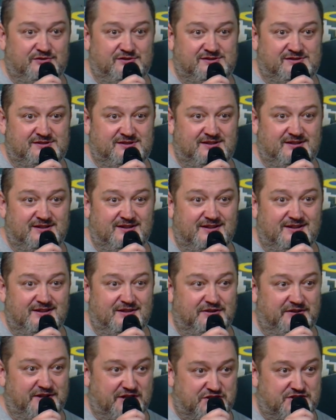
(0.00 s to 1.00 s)
after
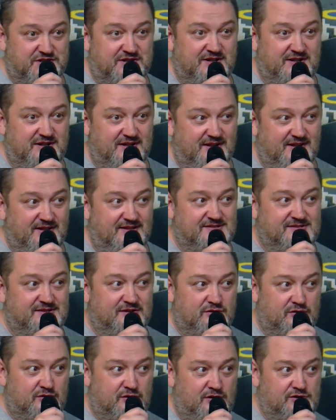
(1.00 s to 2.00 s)
six years, the
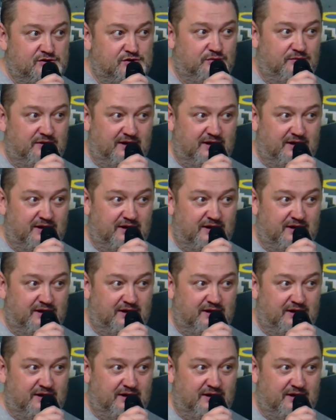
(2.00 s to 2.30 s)
government